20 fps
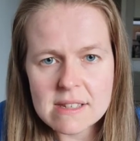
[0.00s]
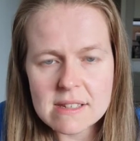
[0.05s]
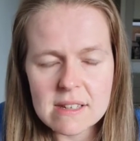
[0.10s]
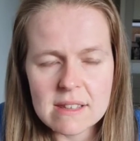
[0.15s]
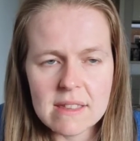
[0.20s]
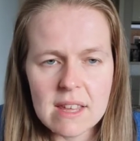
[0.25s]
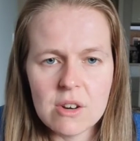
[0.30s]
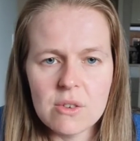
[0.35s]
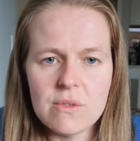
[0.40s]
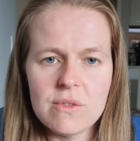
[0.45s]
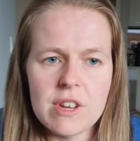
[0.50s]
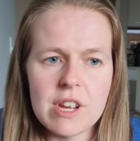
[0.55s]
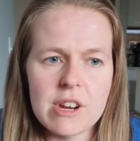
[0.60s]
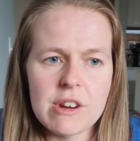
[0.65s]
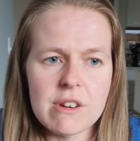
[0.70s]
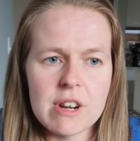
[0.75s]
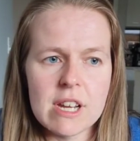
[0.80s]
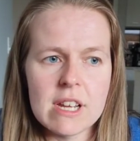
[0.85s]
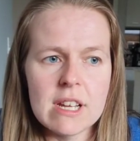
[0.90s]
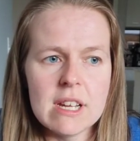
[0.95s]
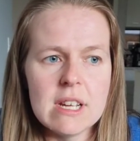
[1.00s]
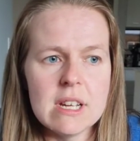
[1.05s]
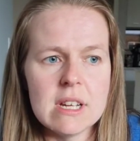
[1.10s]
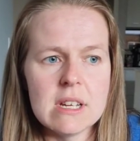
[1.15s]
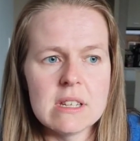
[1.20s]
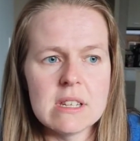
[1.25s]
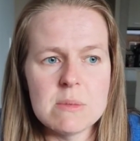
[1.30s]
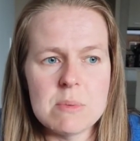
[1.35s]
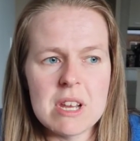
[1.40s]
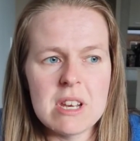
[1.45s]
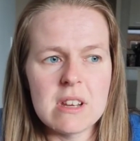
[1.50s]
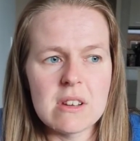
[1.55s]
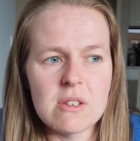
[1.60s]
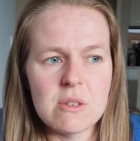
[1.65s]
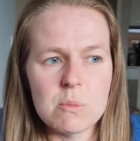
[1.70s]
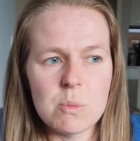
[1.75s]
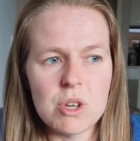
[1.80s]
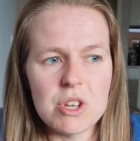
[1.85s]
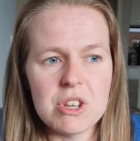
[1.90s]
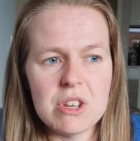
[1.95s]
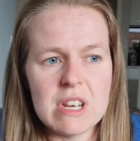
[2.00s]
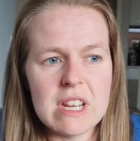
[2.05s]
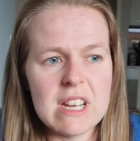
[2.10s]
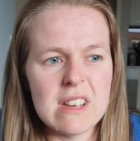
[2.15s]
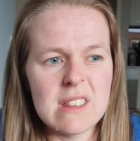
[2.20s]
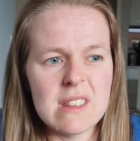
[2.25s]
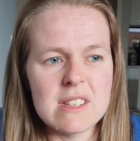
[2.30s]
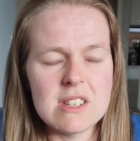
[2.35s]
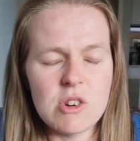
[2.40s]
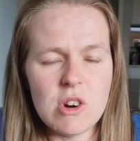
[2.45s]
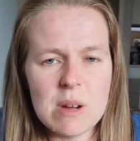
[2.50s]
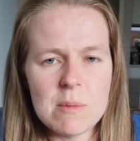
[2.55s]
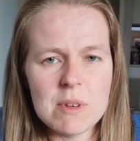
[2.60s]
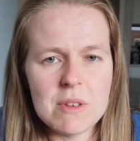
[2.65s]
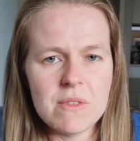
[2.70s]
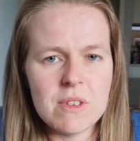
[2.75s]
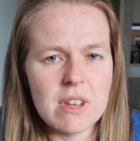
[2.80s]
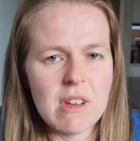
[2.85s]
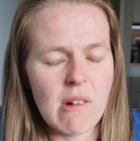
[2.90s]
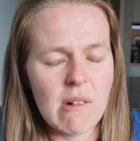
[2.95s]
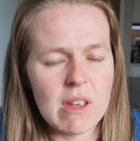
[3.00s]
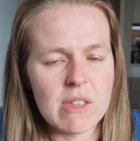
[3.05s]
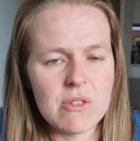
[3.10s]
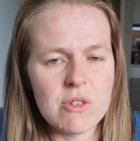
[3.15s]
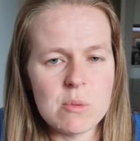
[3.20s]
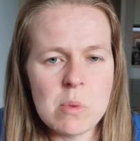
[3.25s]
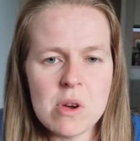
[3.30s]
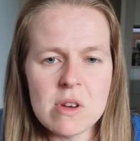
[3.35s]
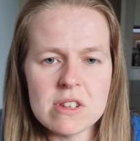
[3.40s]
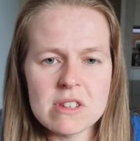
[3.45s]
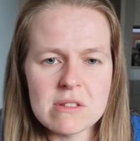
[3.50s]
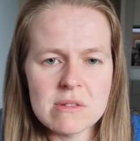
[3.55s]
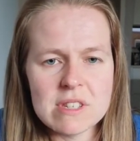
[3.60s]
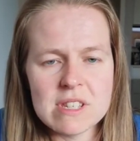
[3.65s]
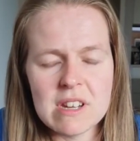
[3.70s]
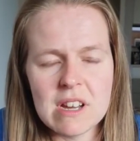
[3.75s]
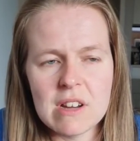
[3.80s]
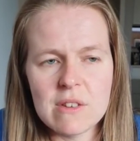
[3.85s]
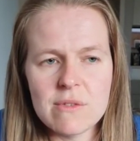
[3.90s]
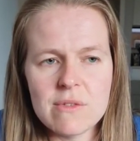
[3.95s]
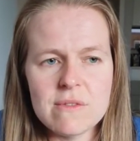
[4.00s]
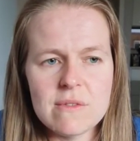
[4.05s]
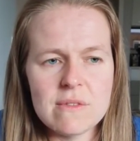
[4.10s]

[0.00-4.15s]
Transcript: and that'll vary depending on what you need at the time, if you're going through personal stuff.